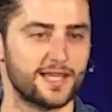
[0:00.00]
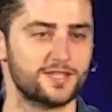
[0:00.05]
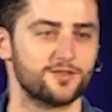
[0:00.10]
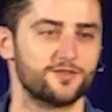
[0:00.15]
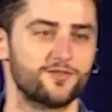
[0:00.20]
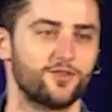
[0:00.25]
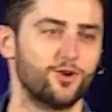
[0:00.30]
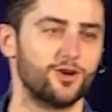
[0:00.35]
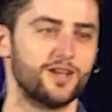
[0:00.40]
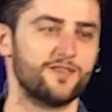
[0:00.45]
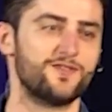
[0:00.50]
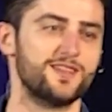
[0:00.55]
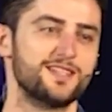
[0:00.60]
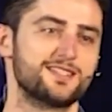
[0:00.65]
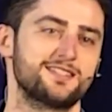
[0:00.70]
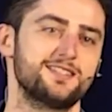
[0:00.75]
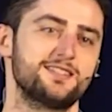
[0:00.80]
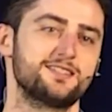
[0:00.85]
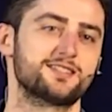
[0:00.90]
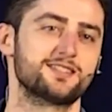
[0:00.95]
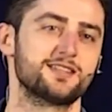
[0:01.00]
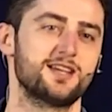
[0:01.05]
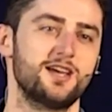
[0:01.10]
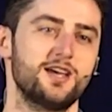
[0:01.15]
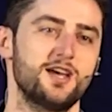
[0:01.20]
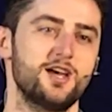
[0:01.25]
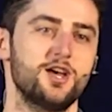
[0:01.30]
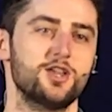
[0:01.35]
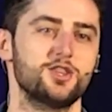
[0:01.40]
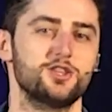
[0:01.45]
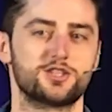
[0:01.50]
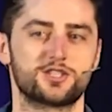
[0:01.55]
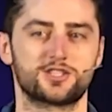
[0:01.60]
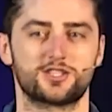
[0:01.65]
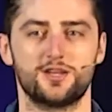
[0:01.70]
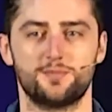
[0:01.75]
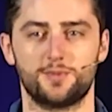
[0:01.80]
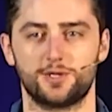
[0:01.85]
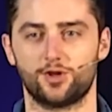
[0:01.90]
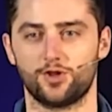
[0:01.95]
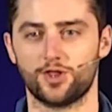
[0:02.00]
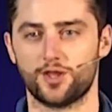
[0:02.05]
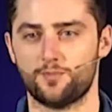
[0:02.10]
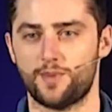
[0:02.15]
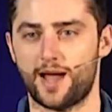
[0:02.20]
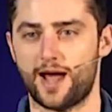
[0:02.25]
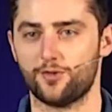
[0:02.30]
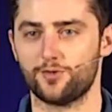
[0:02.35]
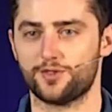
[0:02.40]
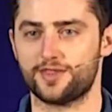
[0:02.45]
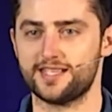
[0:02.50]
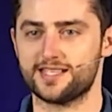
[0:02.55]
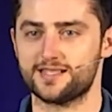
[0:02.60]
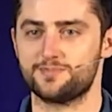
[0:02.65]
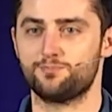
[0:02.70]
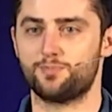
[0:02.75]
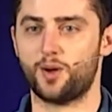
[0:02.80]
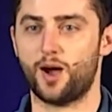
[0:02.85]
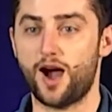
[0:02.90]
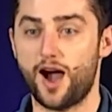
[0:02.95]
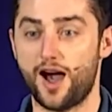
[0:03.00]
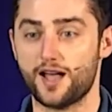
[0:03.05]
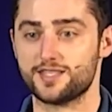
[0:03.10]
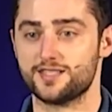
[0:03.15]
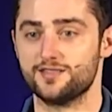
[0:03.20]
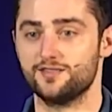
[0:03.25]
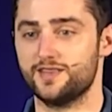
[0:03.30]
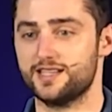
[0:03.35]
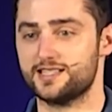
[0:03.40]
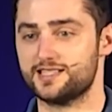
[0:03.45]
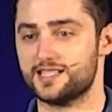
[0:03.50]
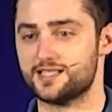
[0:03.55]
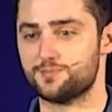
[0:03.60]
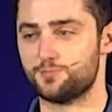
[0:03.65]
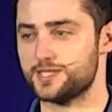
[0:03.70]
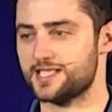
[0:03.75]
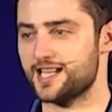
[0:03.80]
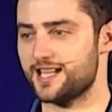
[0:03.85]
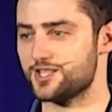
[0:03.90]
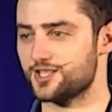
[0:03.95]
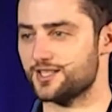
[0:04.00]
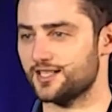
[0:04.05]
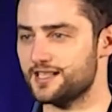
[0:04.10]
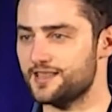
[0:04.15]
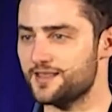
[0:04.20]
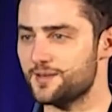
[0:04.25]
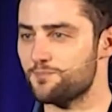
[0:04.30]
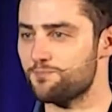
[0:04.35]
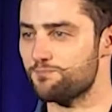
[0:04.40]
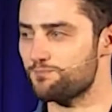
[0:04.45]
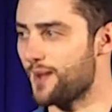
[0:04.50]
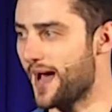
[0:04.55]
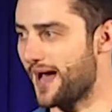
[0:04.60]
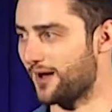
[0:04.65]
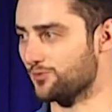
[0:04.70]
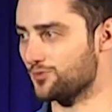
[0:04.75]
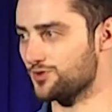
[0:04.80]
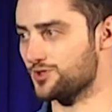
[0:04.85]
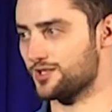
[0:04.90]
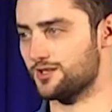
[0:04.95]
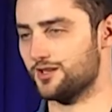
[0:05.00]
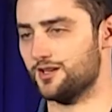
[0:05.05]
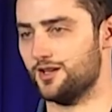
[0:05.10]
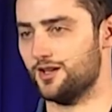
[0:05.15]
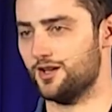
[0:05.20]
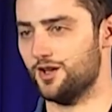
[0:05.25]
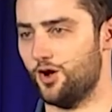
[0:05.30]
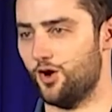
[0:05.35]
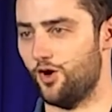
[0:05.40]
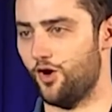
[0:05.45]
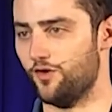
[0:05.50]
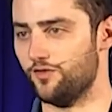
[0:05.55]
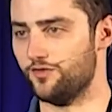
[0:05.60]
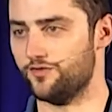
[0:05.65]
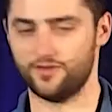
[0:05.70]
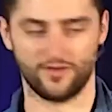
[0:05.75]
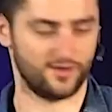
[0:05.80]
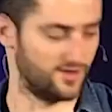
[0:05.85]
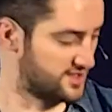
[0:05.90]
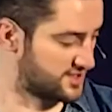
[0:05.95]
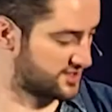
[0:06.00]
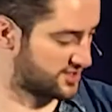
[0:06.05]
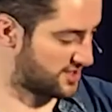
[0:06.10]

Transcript: metaphor, if this is the Sermon on the Mount, this part of it is potentially the mount of the